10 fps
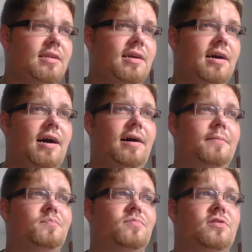
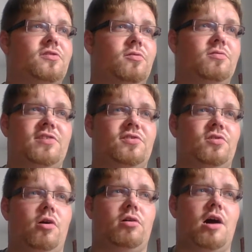So those things
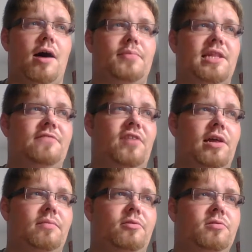are all commonly
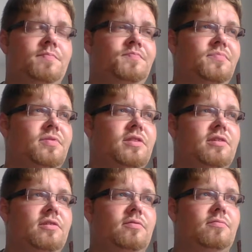available.
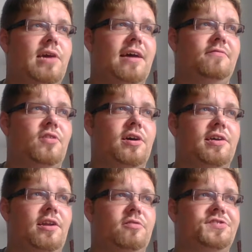We have
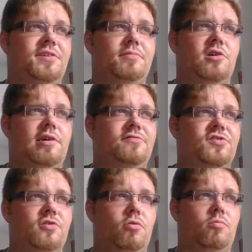some degree of
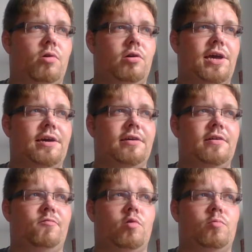stoneworking,
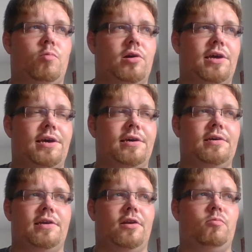woodworking.
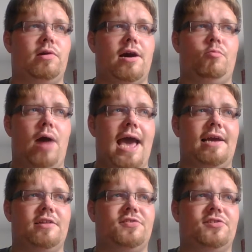We got
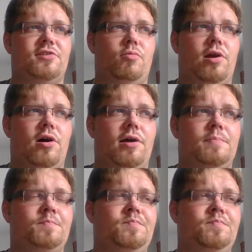wagons going on.